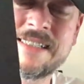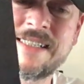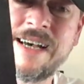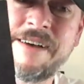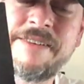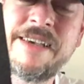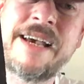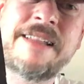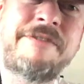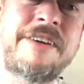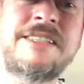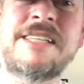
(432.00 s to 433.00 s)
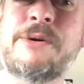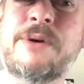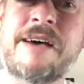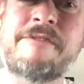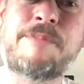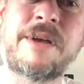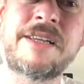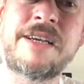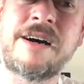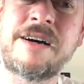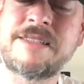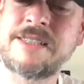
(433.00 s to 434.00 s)
stuff. Yeah, the VC would have a bloody
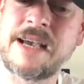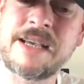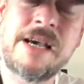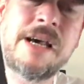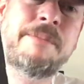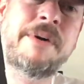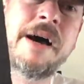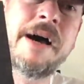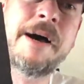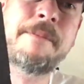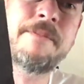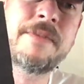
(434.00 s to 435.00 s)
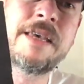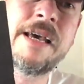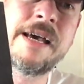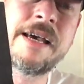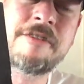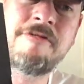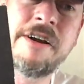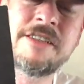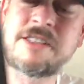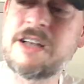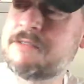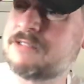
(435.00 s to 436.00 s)
heart attack, but yeah, great
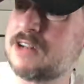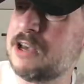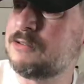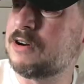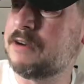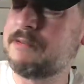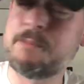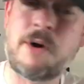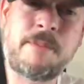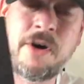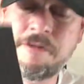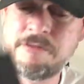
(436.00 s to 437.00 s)
stuff. Slow Dive, In My Mind